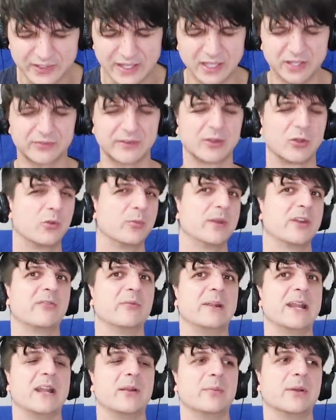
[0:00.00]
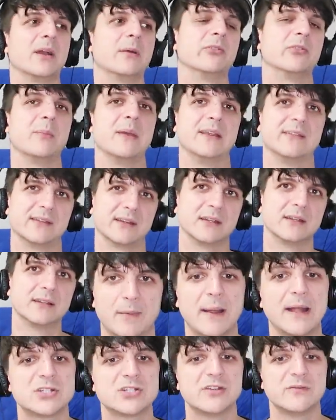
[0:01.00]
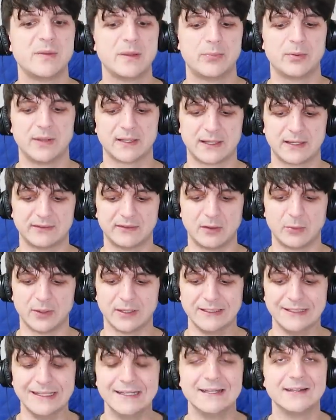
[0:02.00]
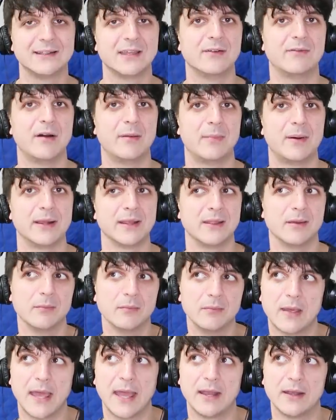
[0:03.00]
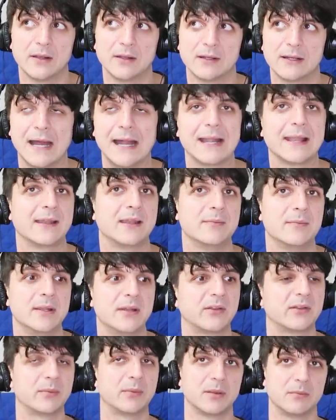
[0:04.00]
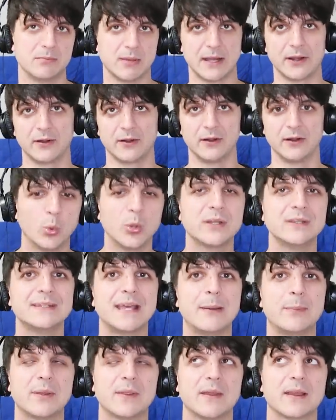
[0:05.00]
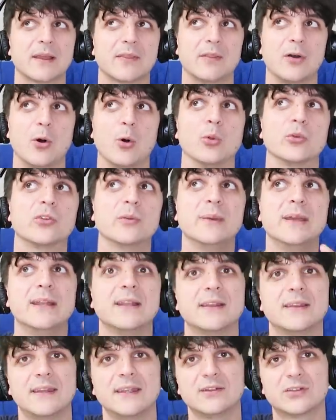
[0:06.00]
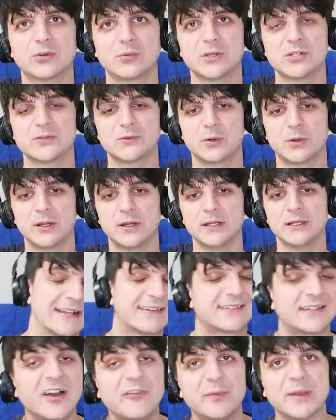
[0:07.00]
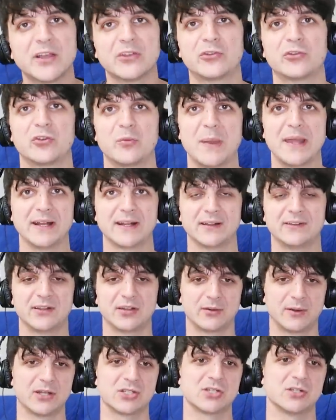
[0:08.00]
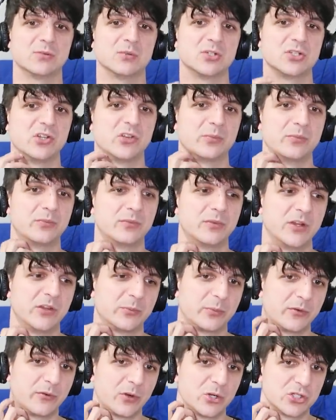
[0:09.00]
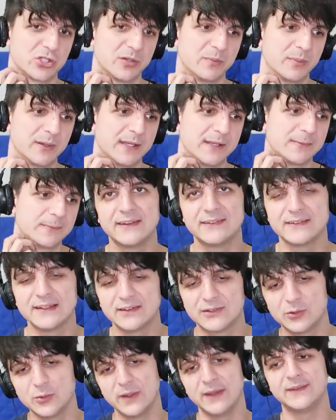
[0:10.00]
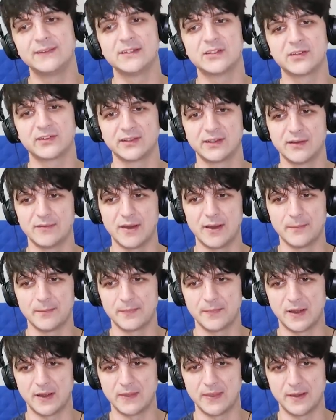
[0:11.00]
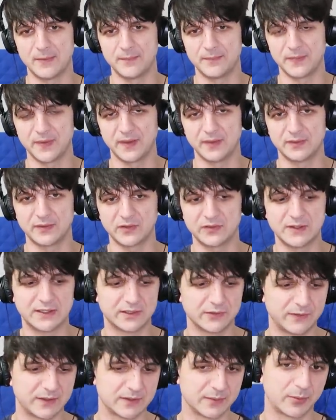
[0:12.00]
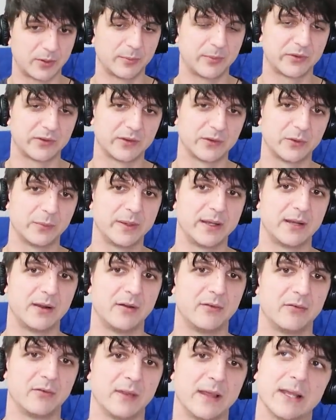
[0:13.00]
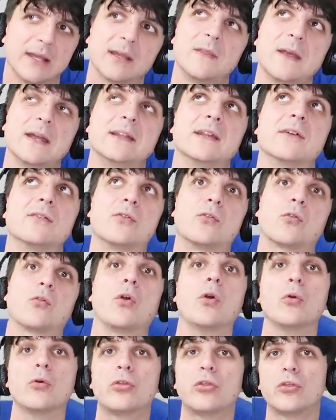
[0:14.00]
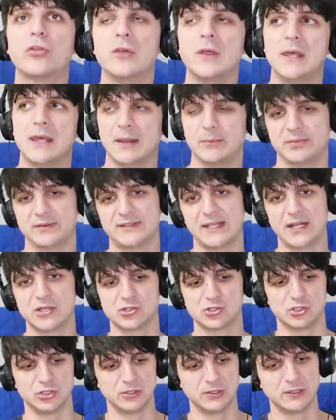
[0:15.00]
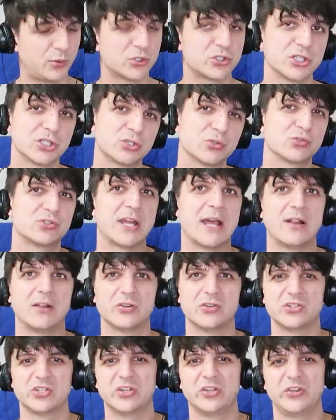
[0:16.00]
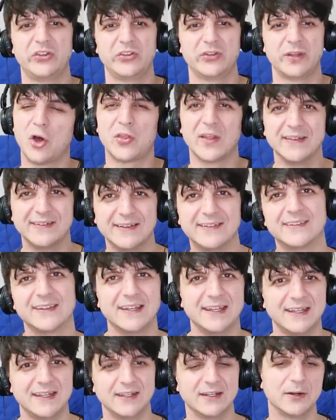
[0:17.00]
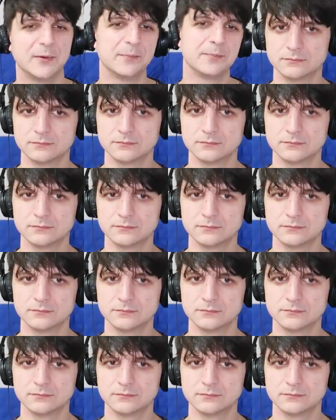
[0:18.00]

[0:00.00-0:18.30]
satisfying it would be if Mineta becomes amazing. Imagine if people like Aizawa didn't give up on him and guided him into something better. Wouldn't that be like the ultimate thing to reach for? It's tough because there's a meta consideration, which is his perversion, but isn't it too easy just to give up on them? Doesn't that defeat the purpose a little bit of like the idea of growth and potential, pushing through challenges, authenticity, you know?